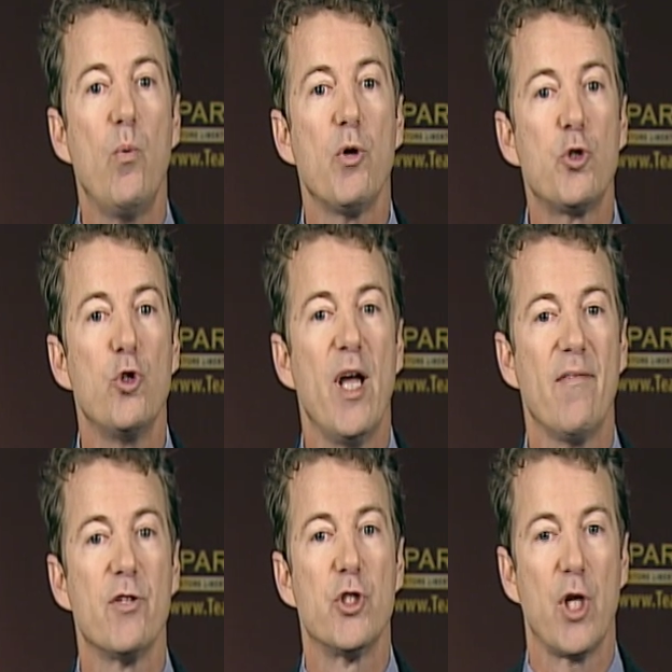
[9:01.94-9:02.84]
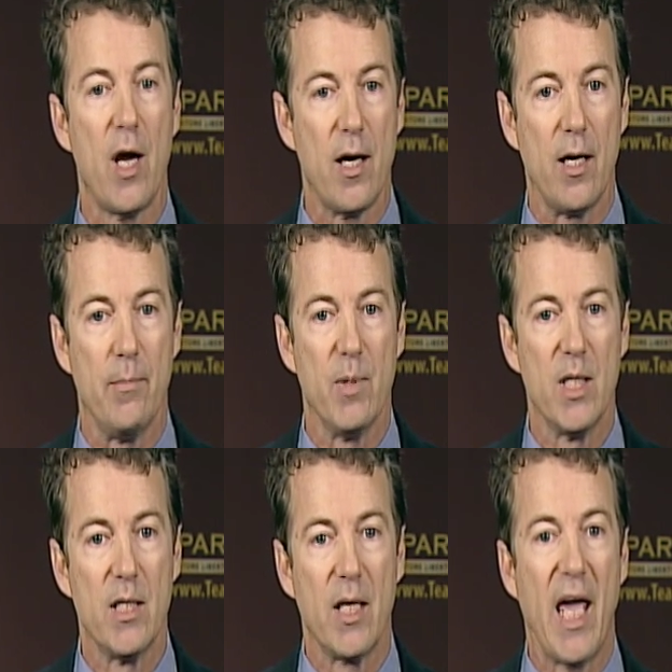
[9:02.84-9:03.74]
want you to have a job
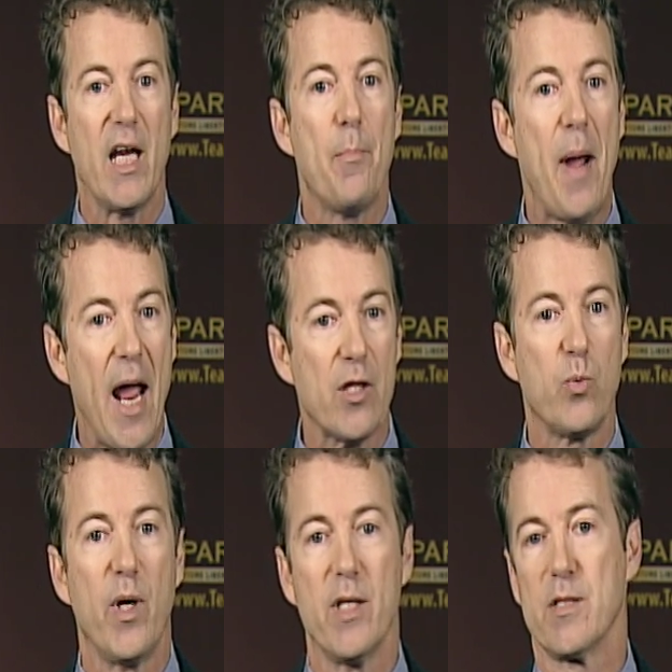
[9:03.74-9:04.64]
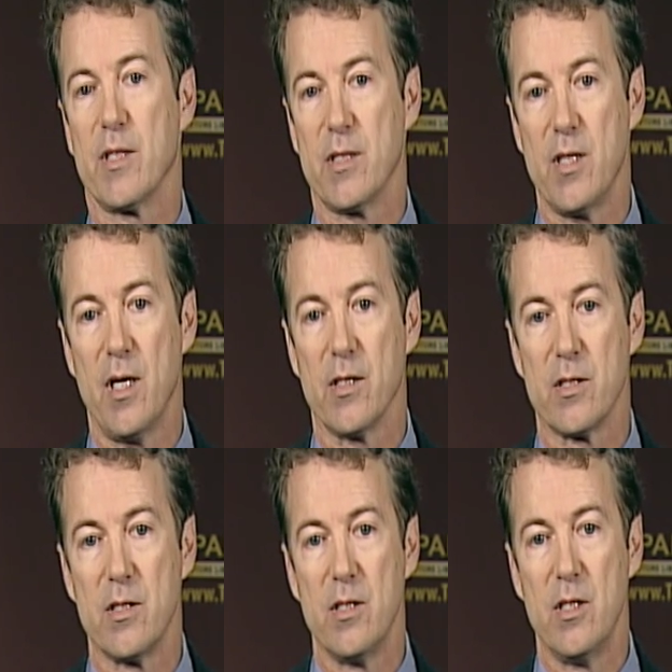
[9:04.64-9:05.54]
and a pathway to success.
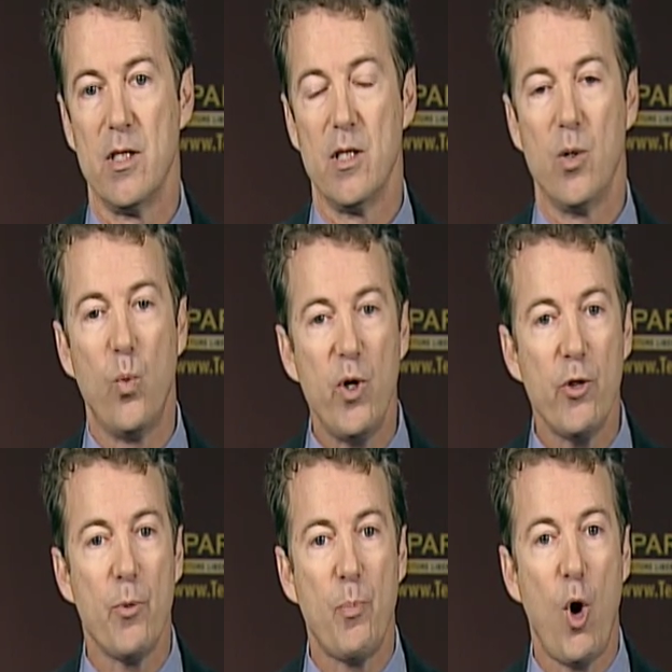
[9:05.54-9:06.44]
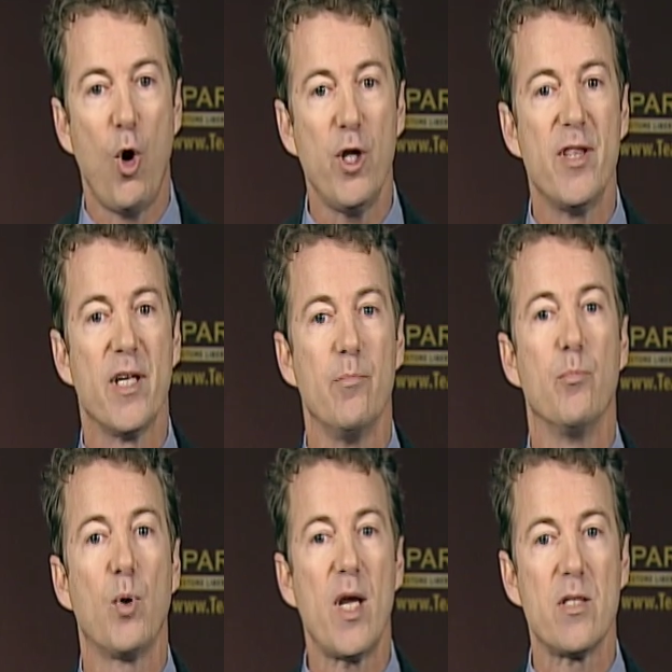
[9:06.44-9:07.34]
We're the party that
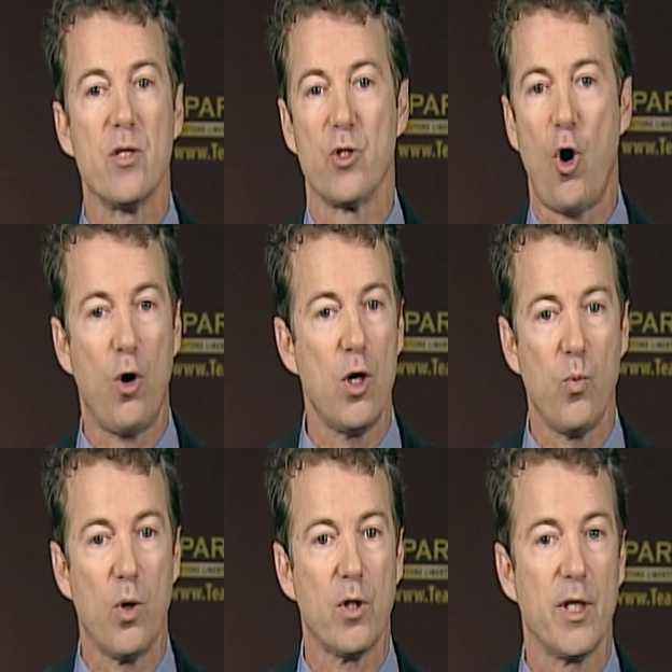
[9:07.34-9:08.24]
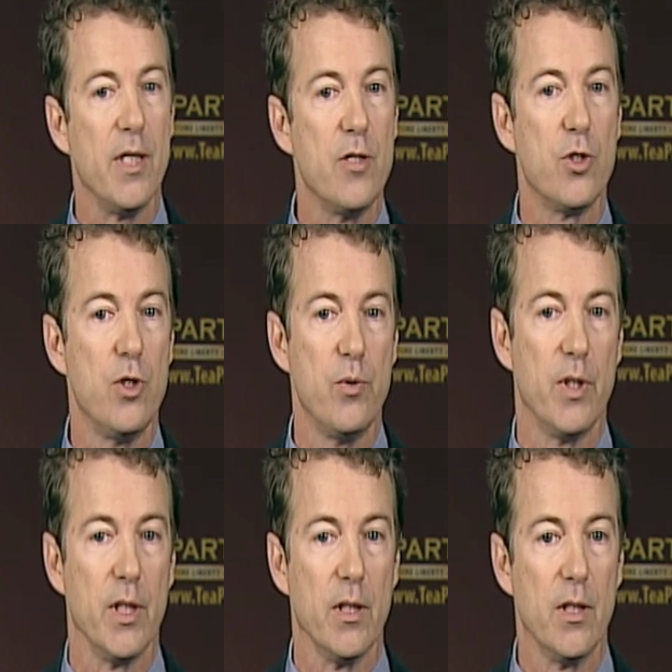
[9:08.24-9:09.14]
embraces hard work and
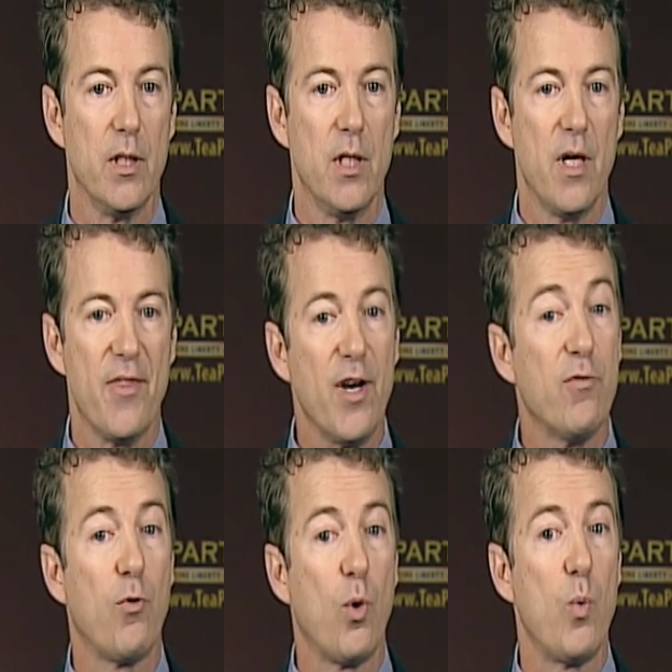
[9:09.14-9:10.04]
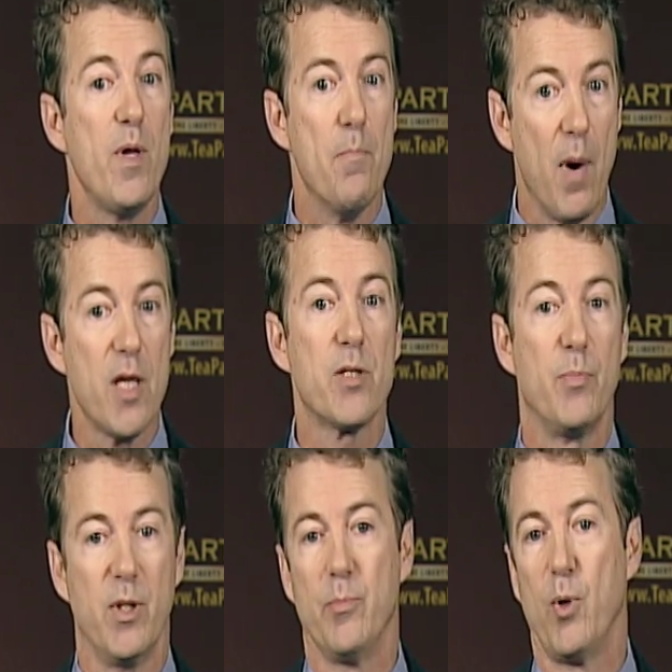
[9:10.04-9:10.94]
ingenuity. Therefore, we must
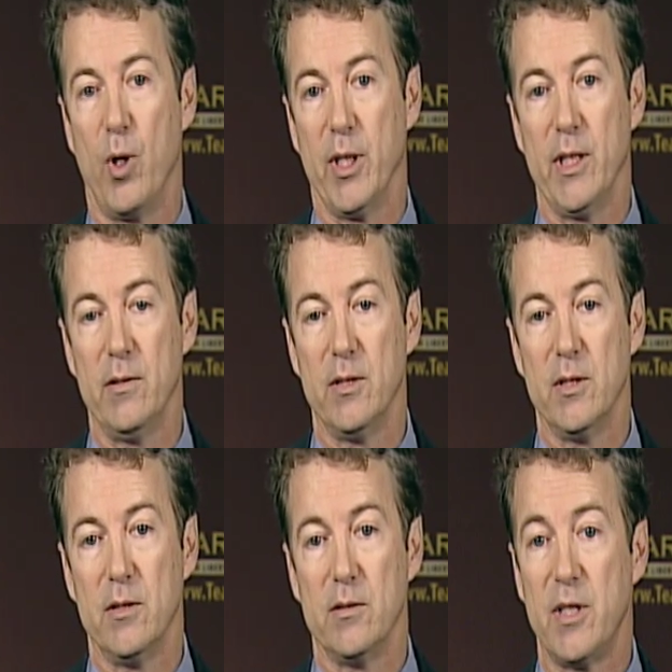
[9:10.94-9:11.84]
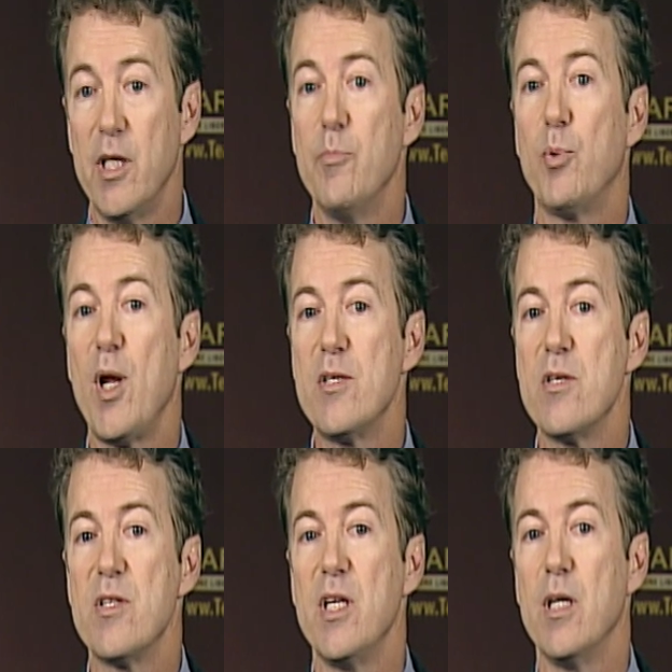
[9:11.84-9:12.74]
be the party that
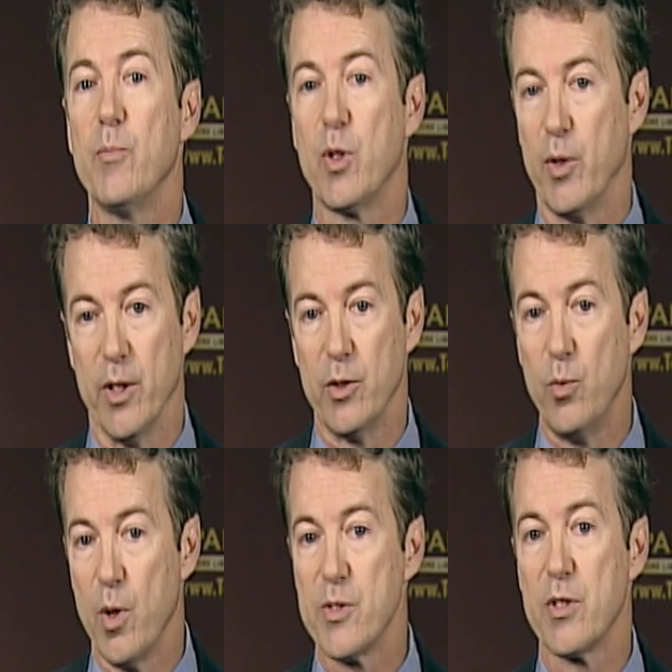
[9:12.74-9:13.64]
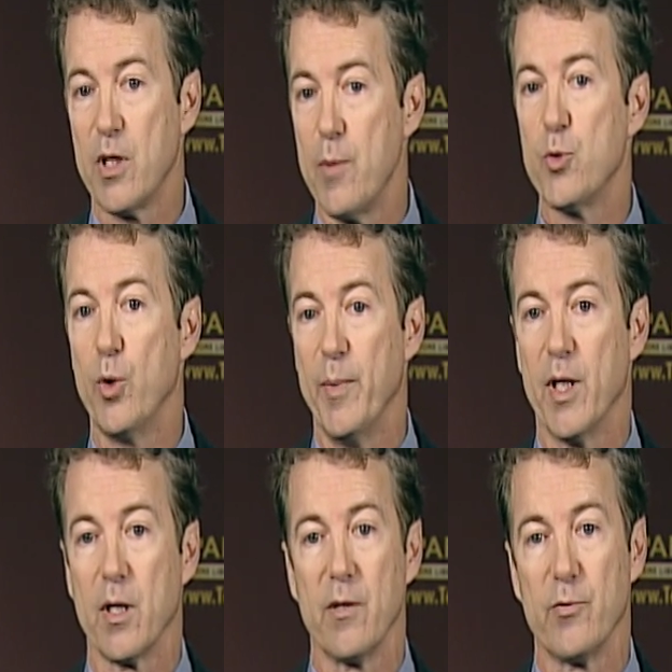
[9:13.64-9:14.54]
embraces the immigrant who wants to come to
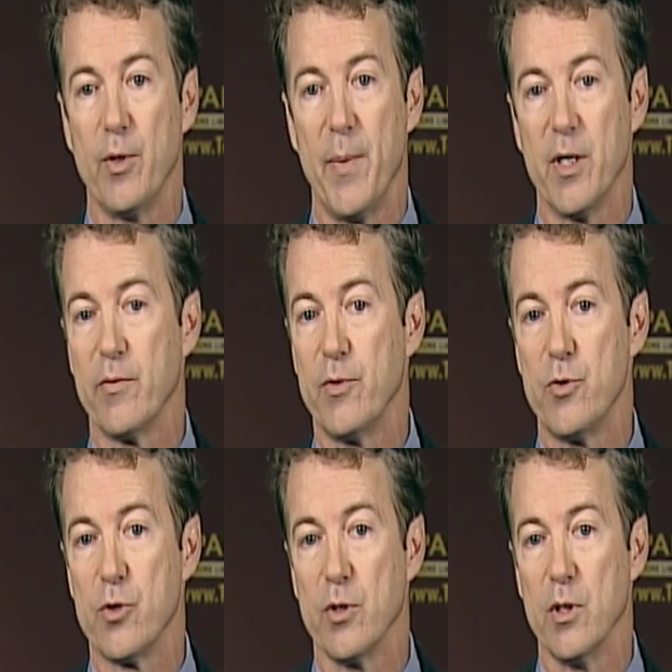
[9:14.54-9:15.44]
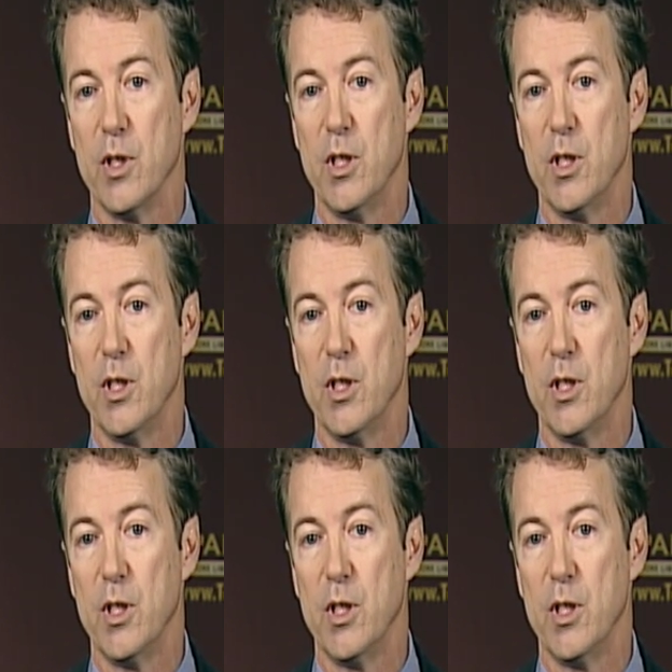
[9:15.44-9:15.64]
America for a better future.